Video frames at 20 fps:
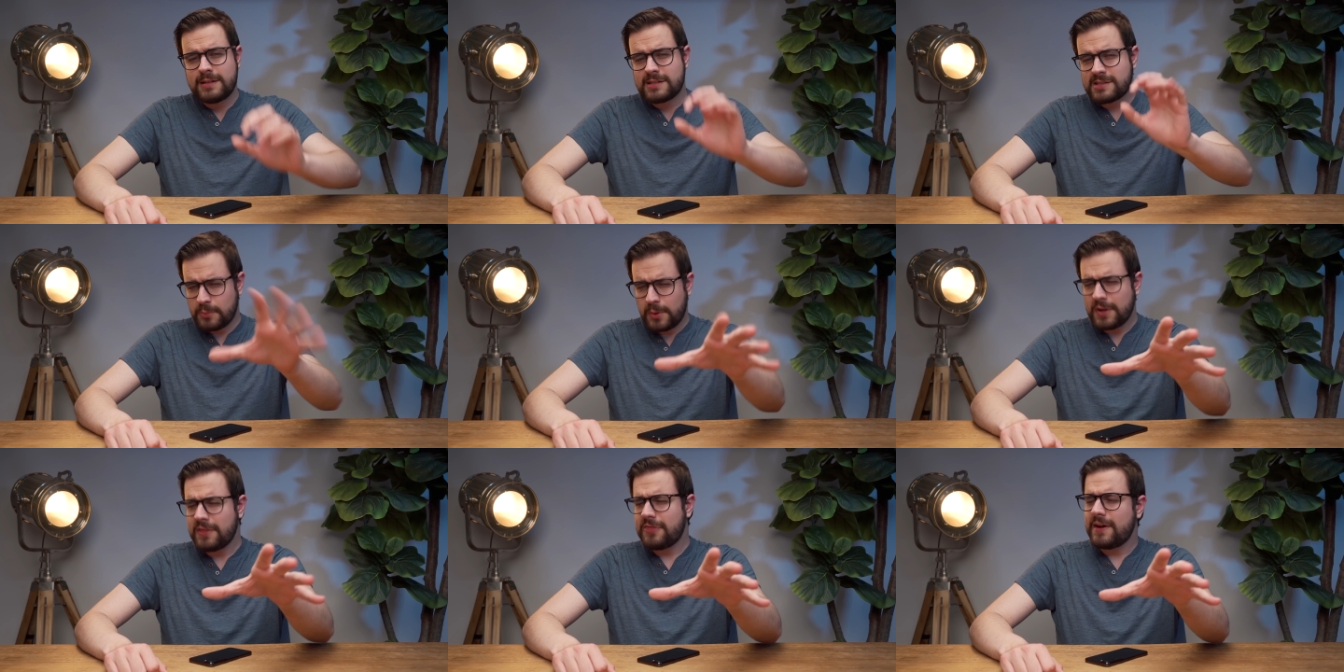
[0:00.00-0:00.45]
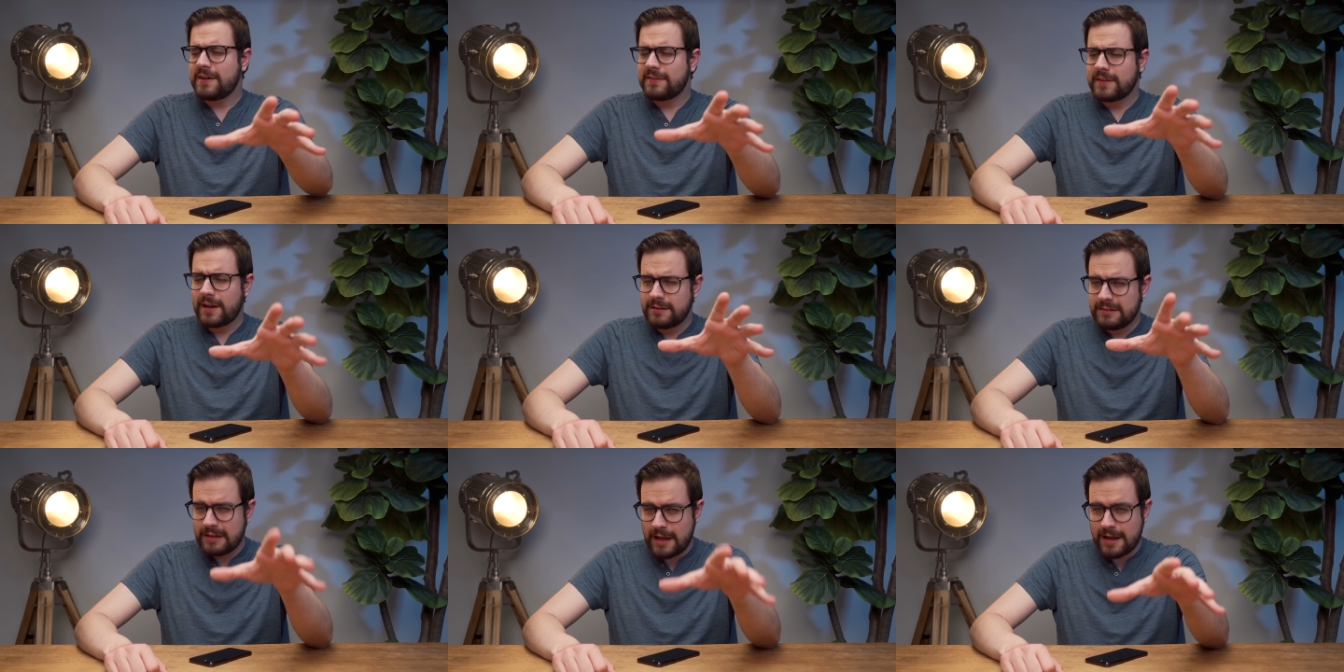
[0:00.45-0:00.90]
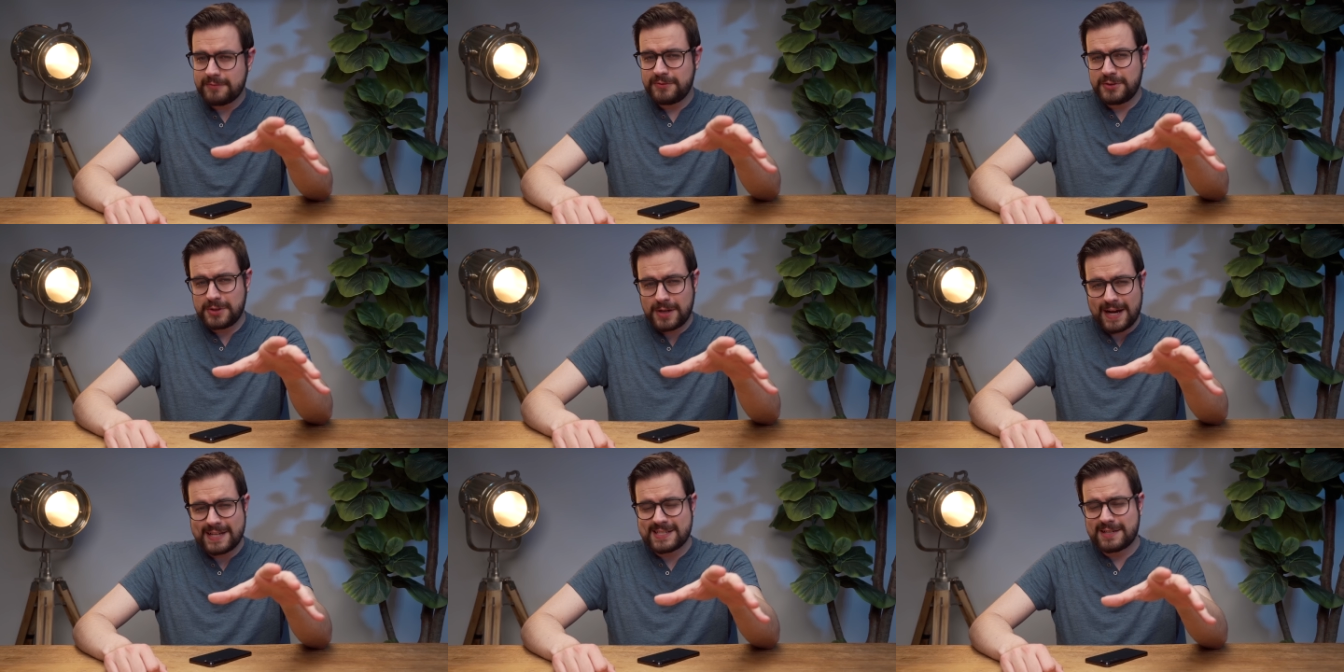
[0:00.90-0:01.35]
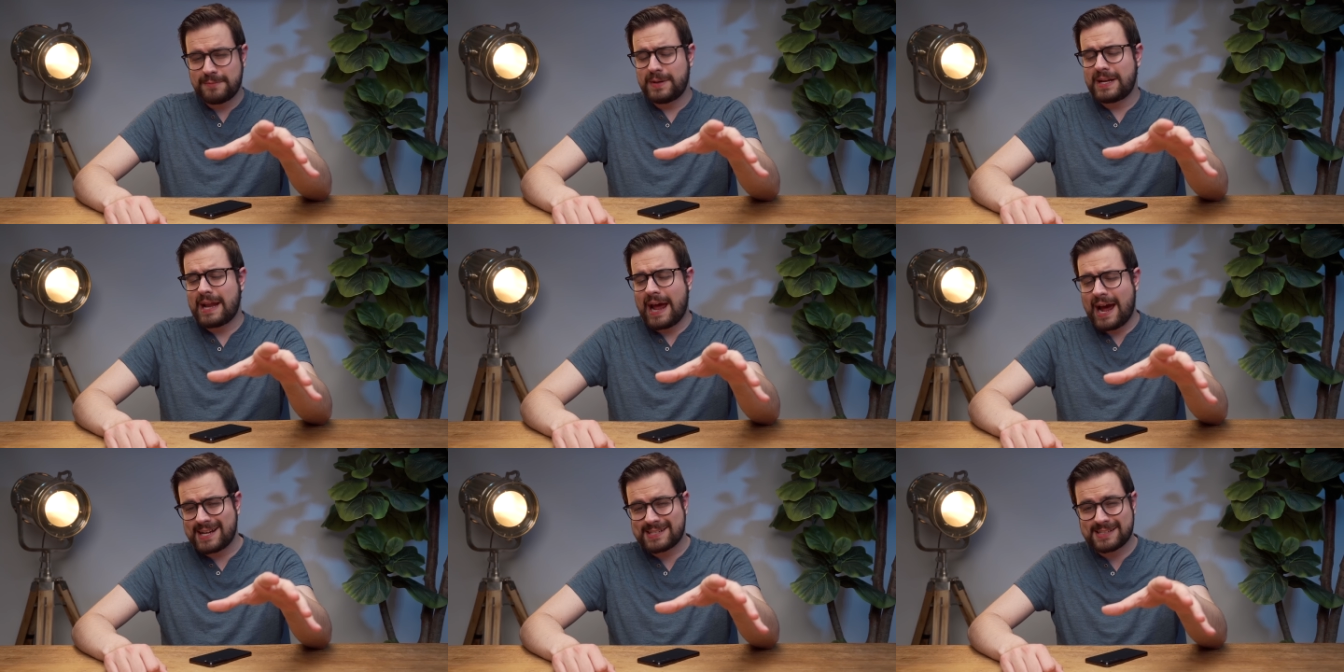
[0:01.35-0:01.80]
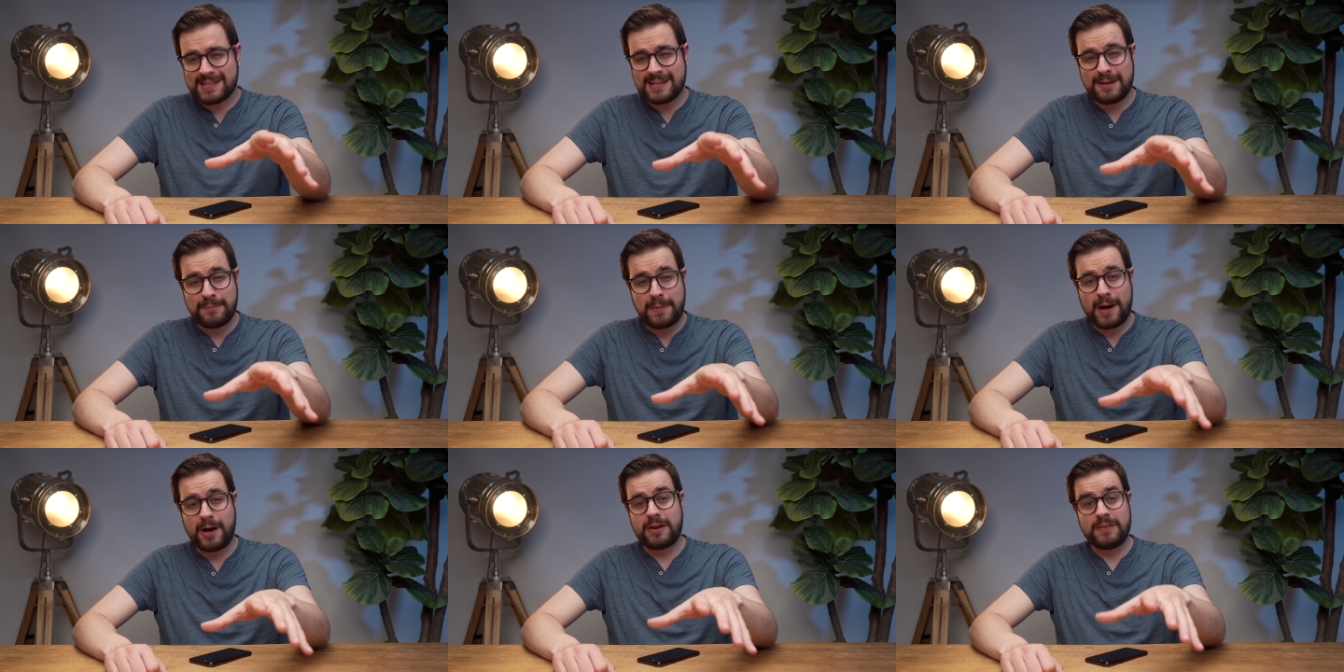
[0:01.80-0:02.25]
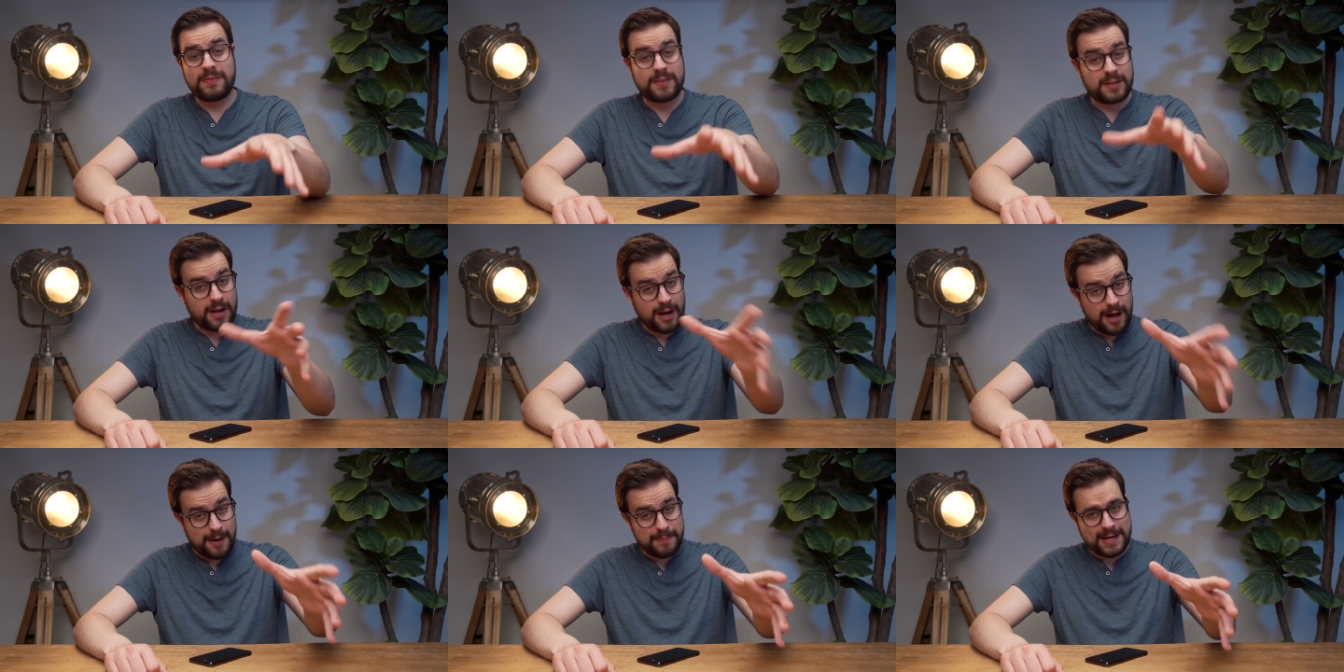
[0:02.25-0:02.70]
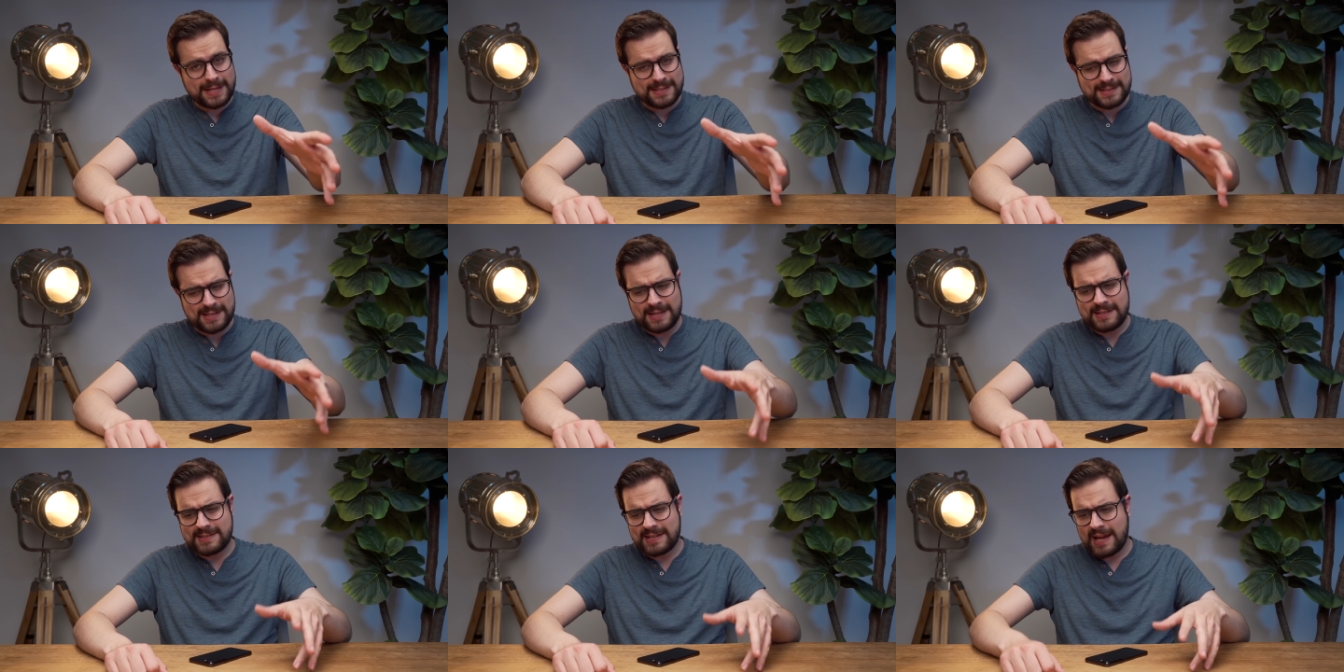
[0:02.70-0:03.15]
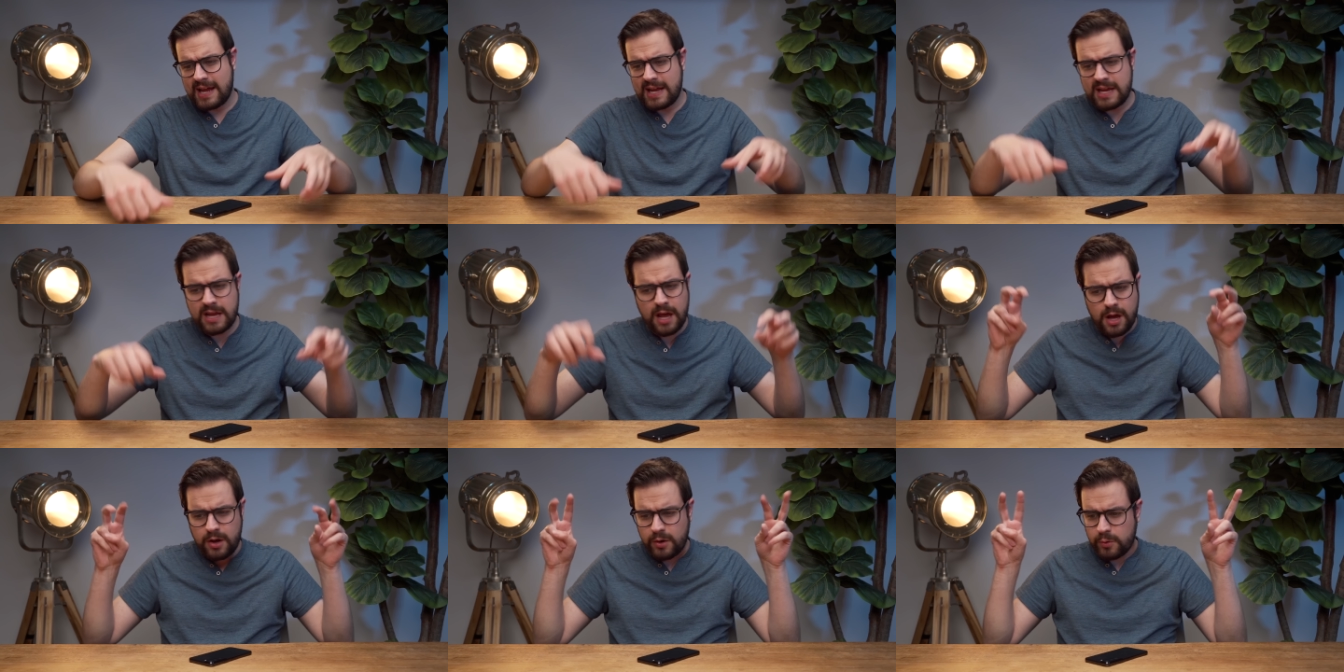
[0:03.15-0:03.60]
So one thing that a lot of you guys have been asking about in the comments is a